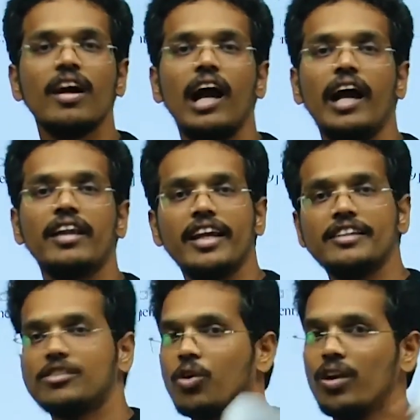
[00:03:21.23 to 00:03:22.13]
and there is
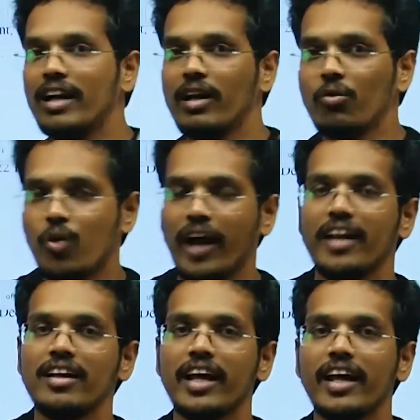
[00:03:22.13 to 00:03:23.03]
only
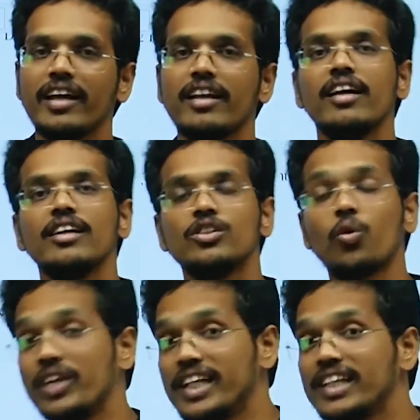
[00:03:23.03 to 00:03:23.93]
one gate, so
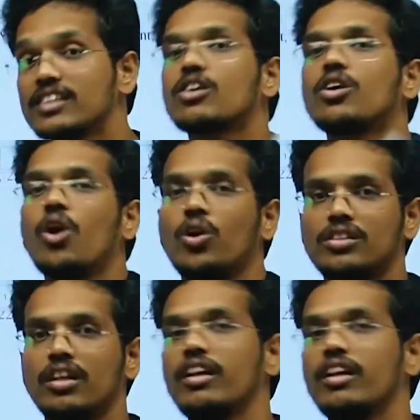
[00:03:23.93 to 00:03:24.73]
which is closed.